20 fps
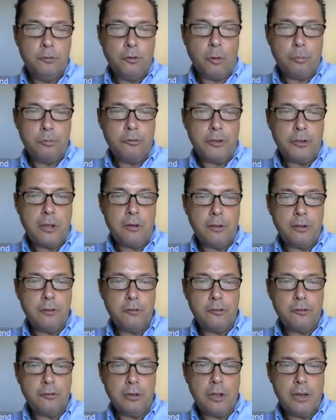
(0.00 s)
tops
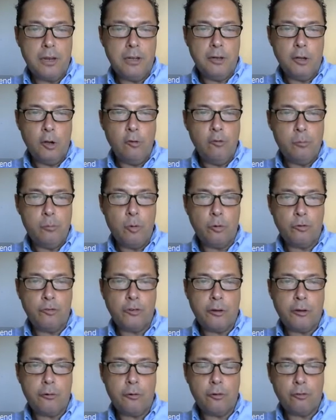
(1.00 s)
out, slightly in
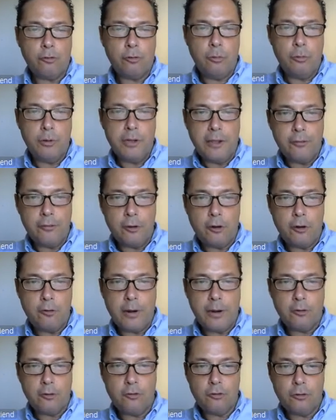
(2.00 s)
overbought territory, we get the
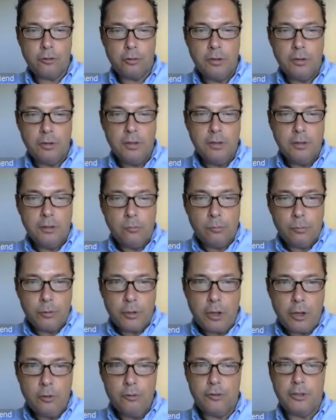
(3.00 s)
correction,
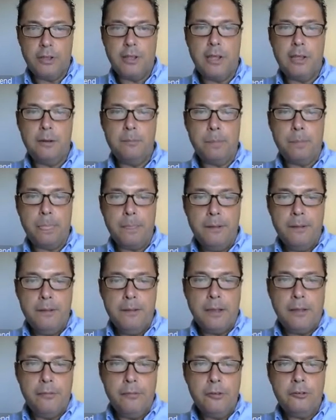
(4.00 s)
goes again,
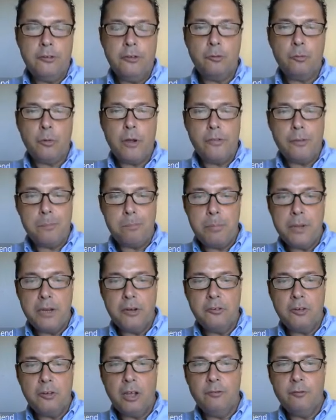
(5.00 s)
and this is where the
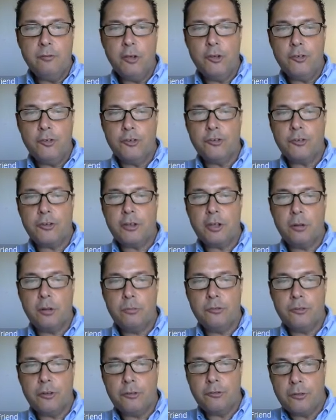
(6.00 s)
big divergence
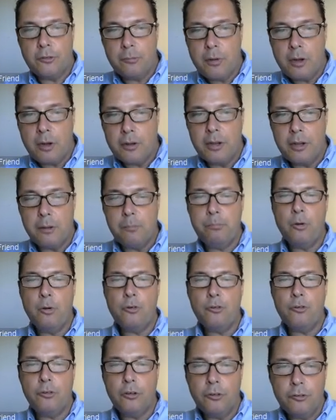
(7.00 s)
comes as the market
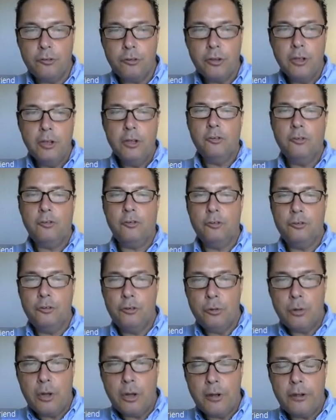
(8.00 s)
pushes to
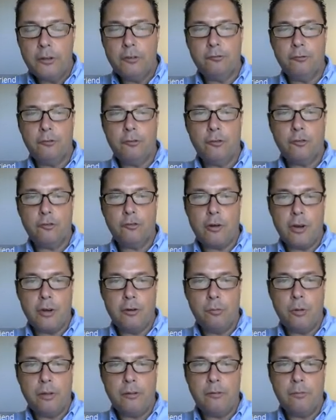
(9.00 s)
new highs for the
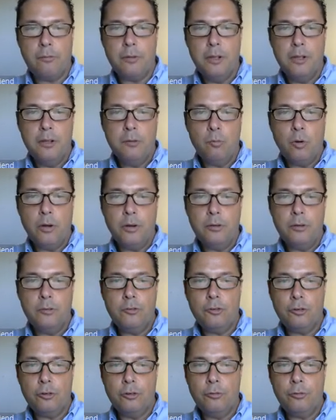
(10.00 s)
trend. We had a
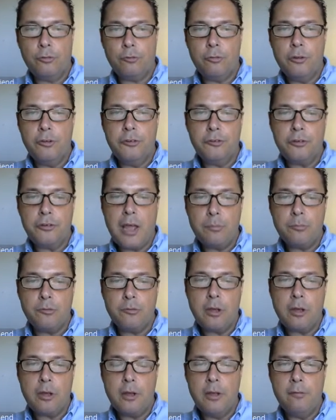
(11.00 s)
1, 2, 3
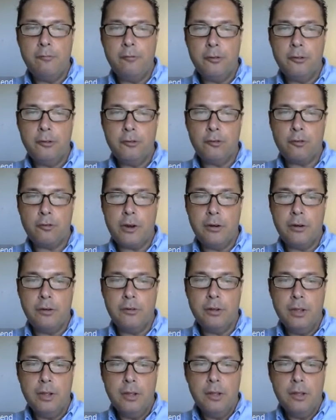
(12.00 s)
stabs higher for the
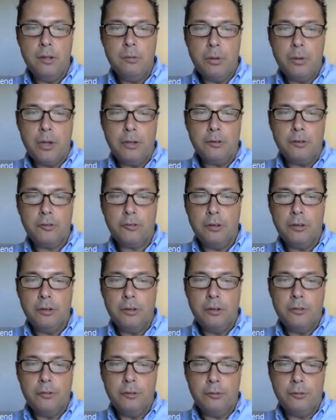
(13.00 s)
trend, but
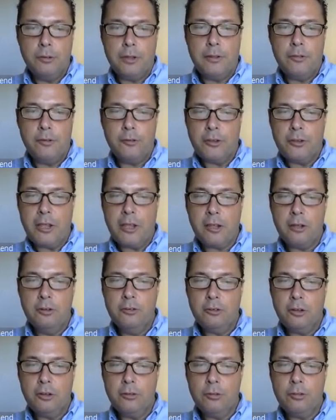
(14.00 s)
the
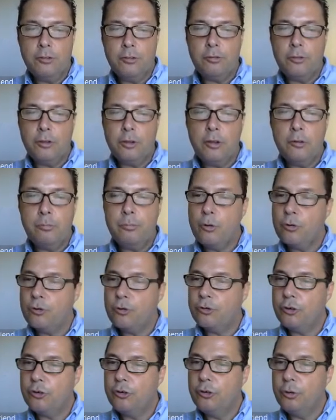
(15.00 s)
second and third
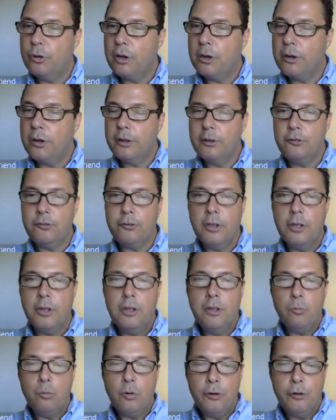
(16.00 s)
push to new highs
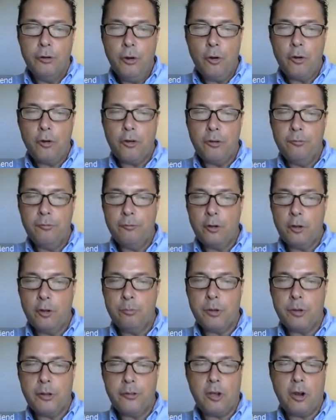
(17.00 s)
were not
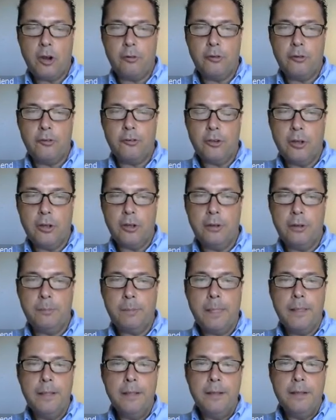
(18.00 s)
confirmed by the
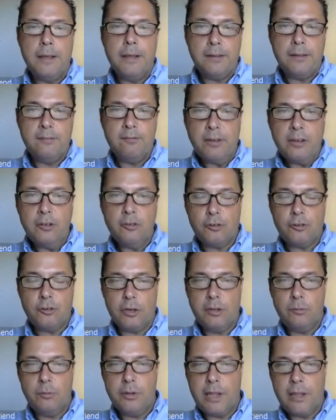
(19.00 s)
RSI, and
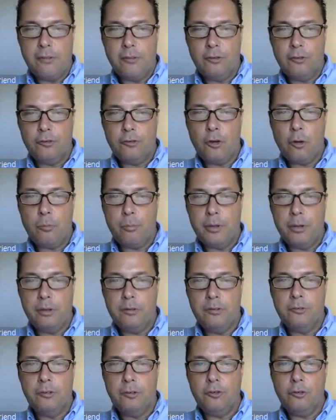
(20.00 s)
eventually we get this
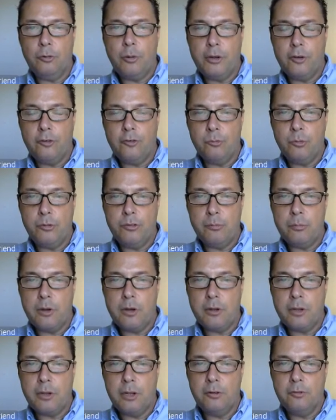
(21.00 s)
topping situation where the
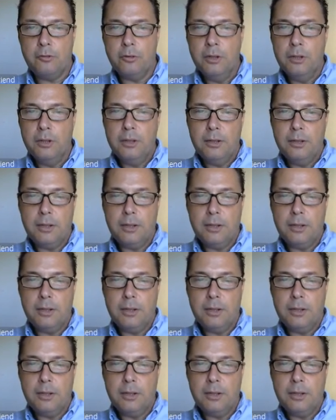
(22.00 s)
market